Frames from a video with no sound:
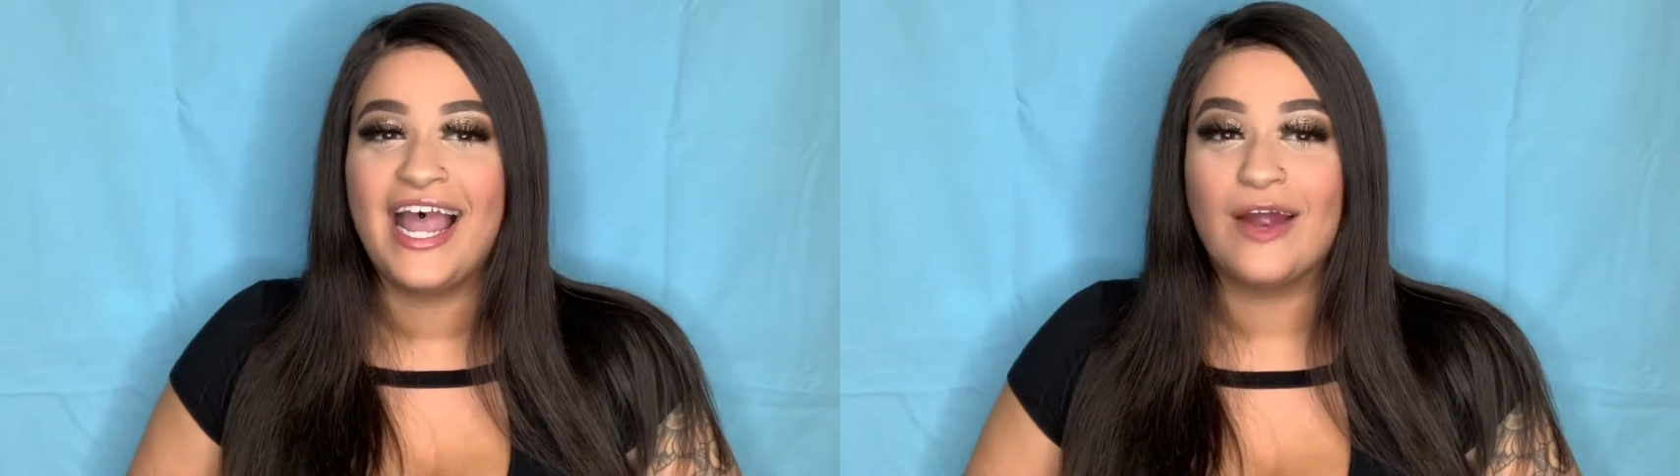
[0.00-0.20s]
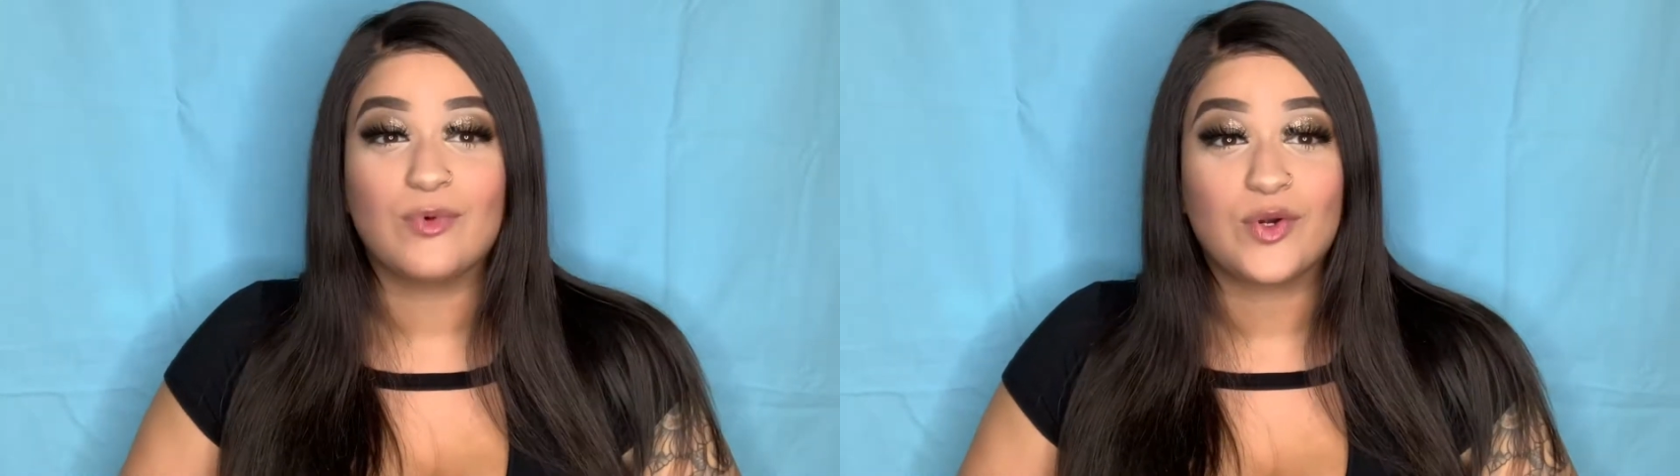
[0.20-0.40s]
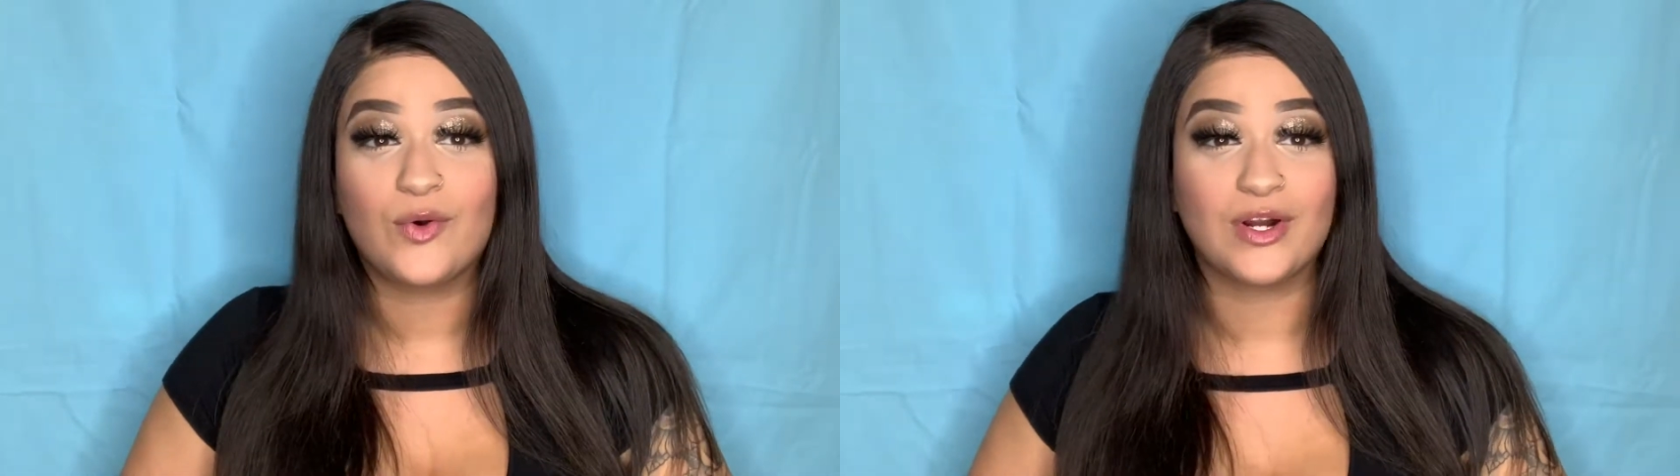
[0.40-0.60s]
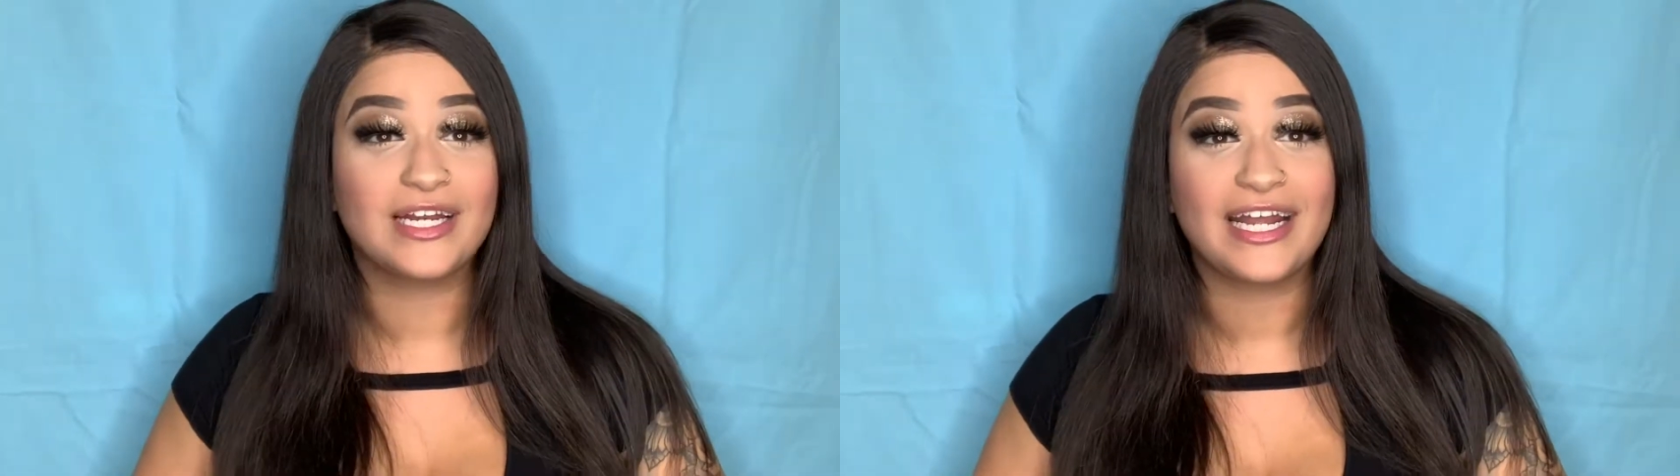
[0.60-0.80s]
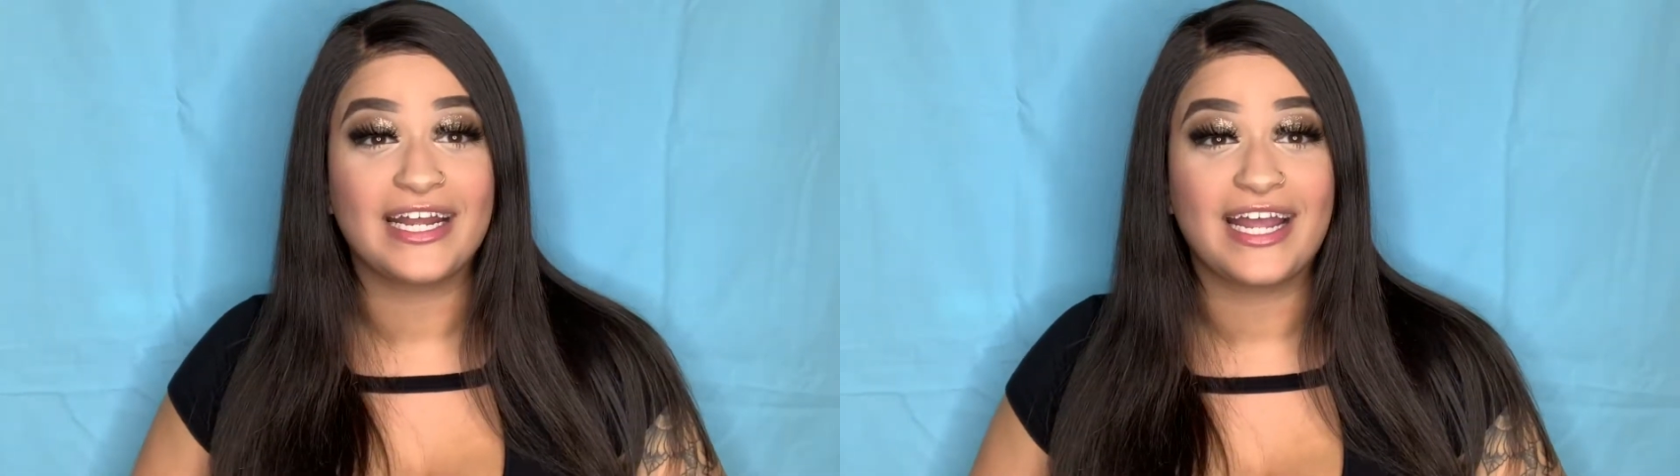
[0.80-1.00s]
at
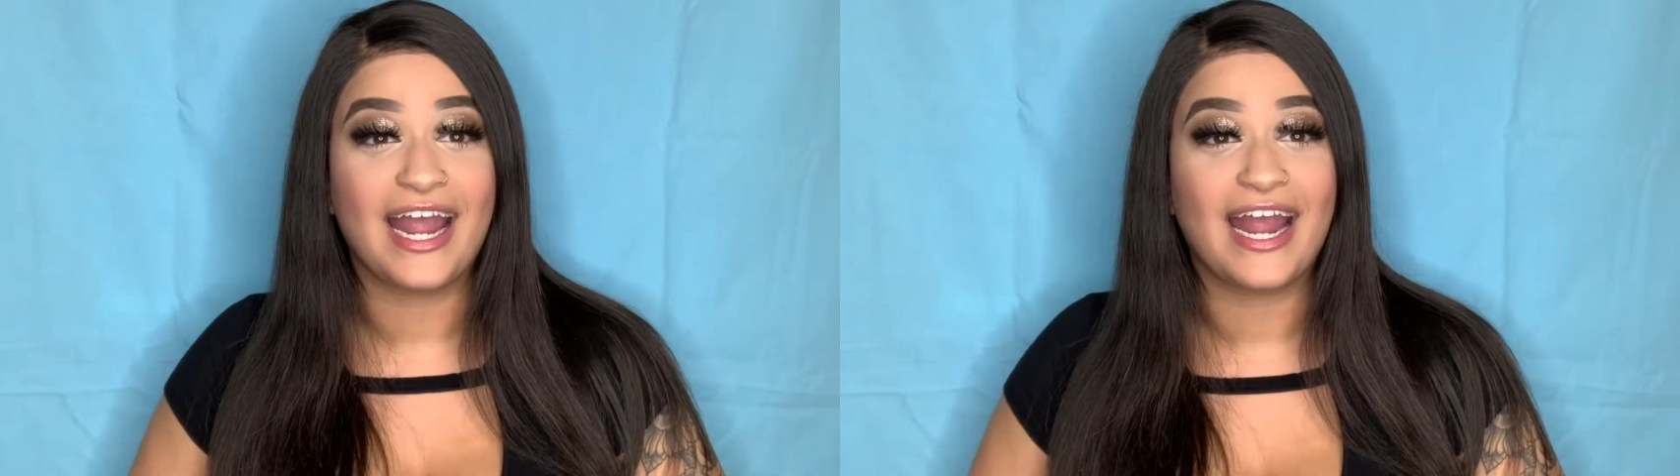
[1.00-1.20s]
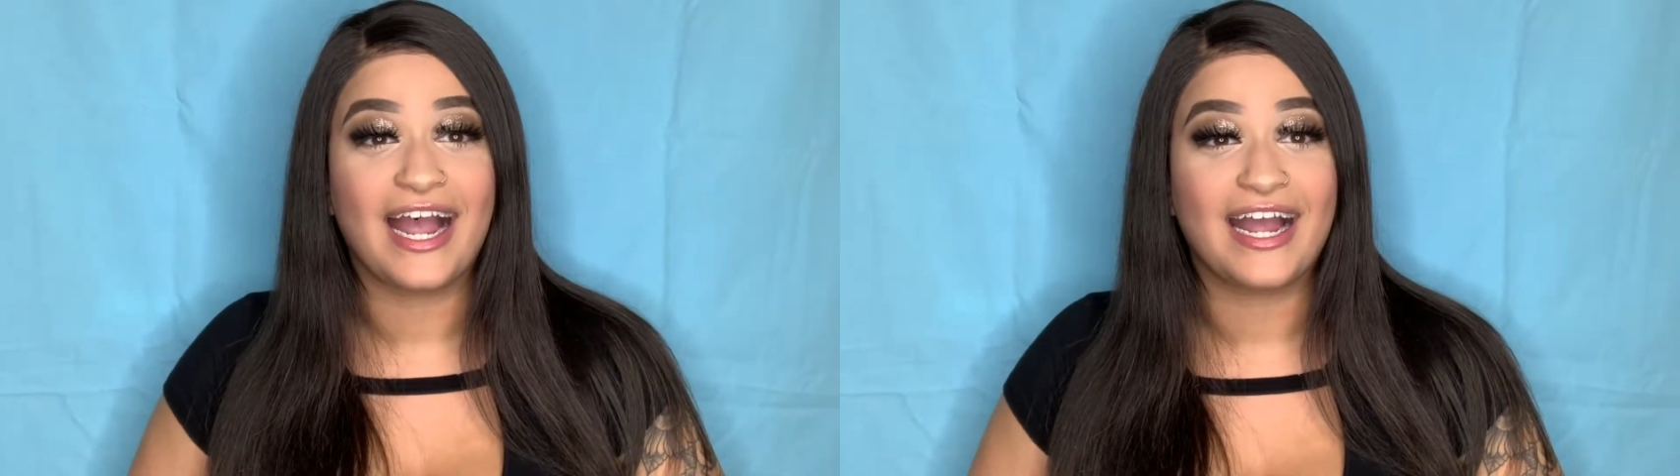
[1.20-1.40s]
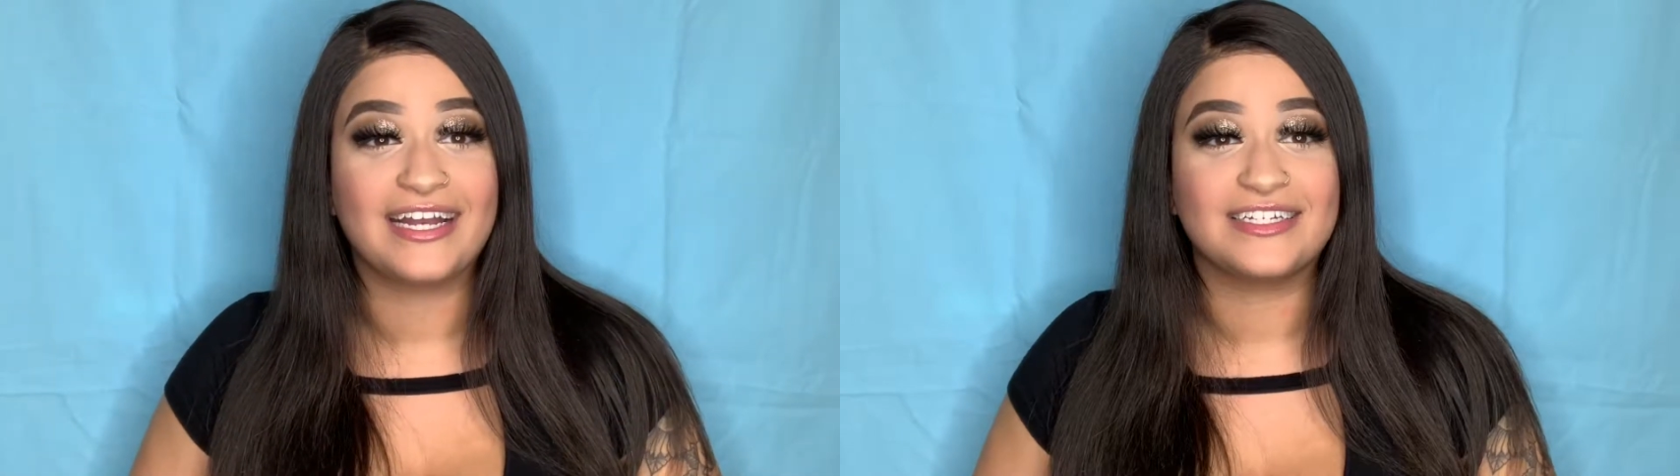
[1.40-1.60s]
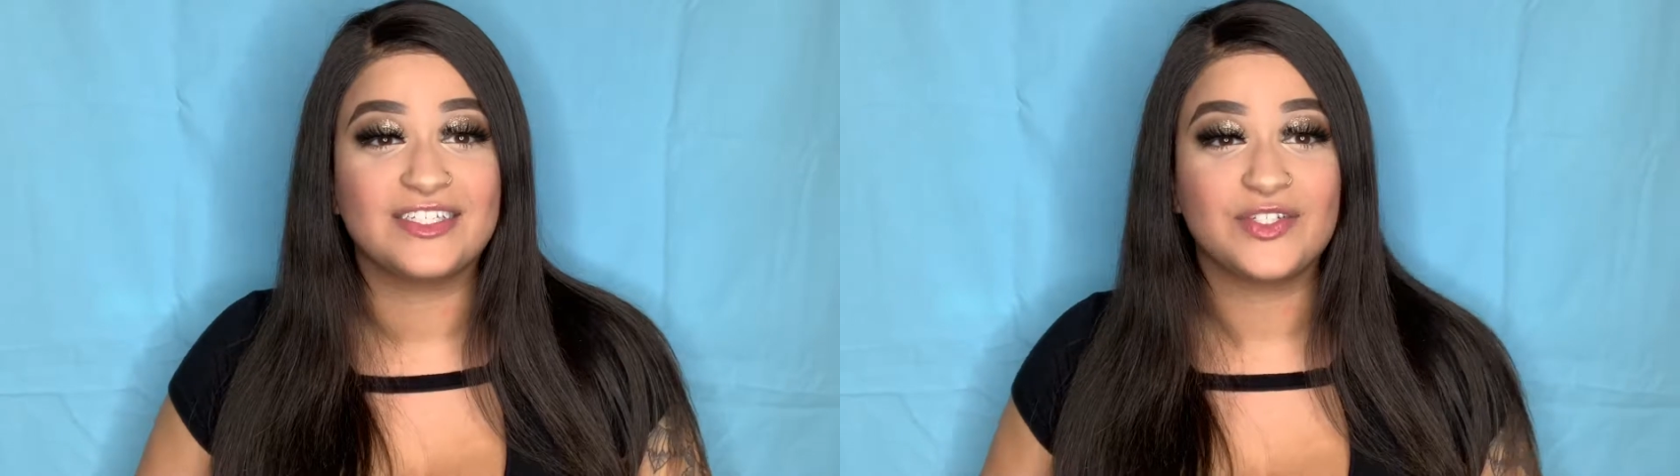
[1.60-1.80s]
recording and